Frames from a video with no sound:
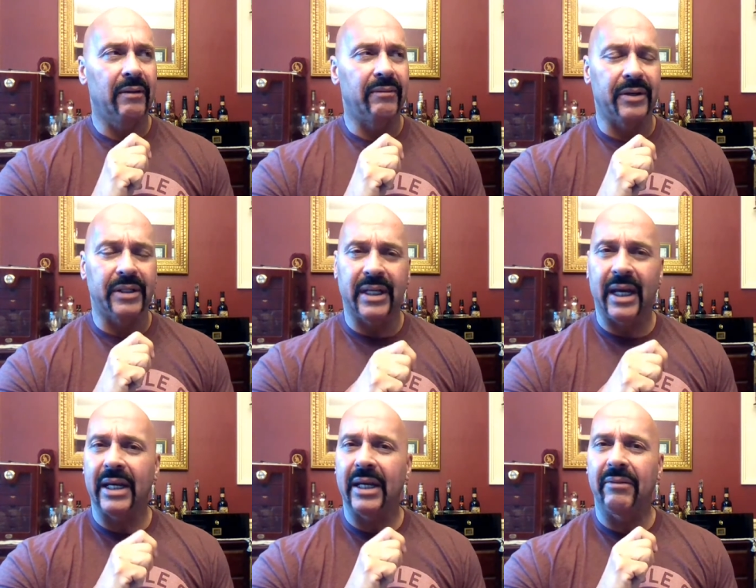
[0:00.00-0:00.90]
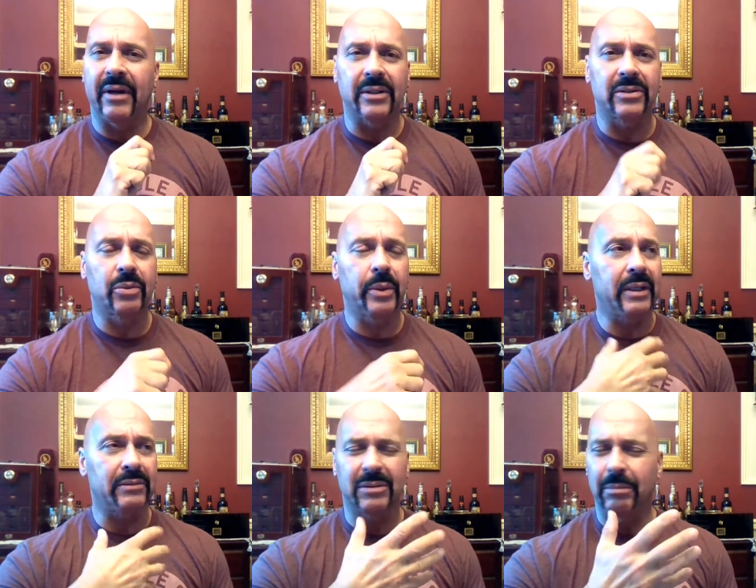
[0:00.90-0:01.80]
Very tangy, very
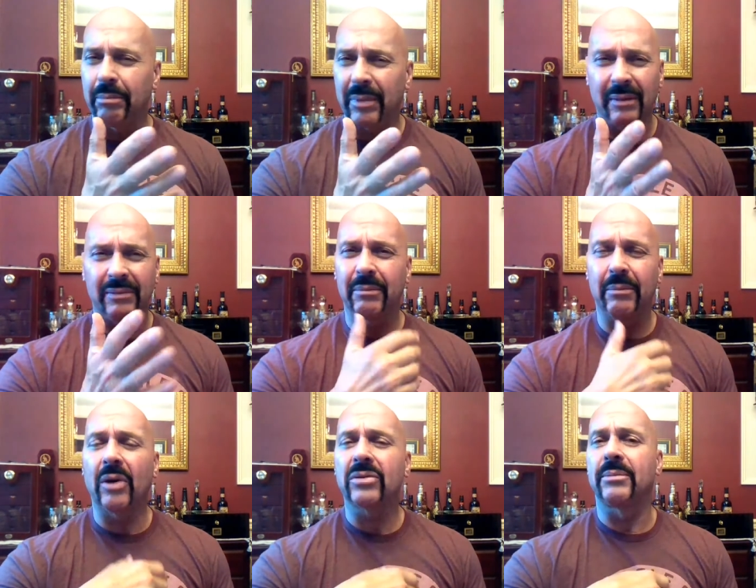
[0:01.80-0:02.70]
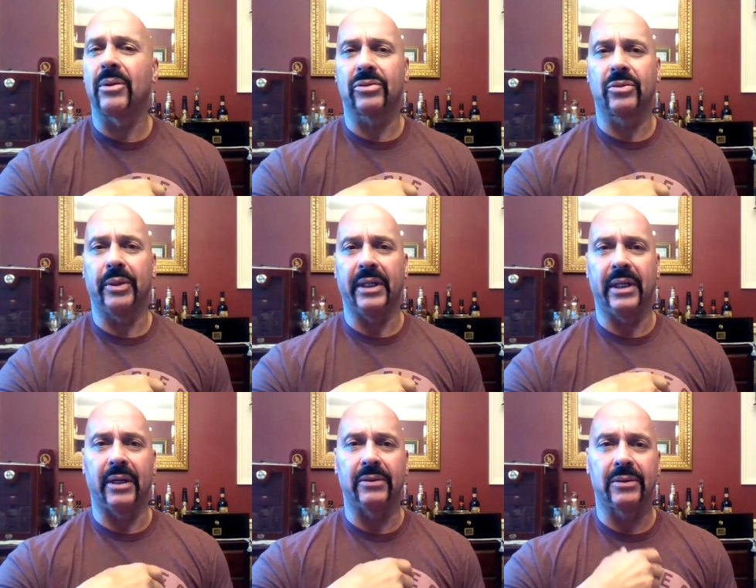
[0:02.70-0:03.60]
sweet, uh, multiple sweet
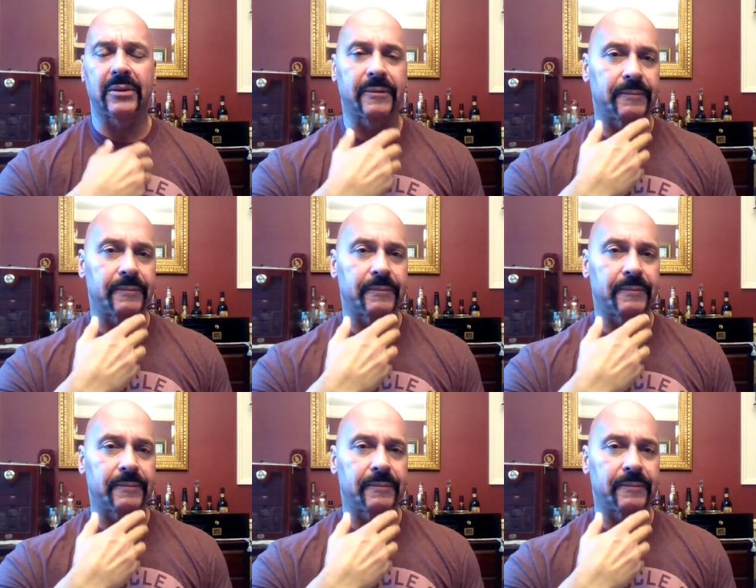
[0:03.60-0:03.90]
notes.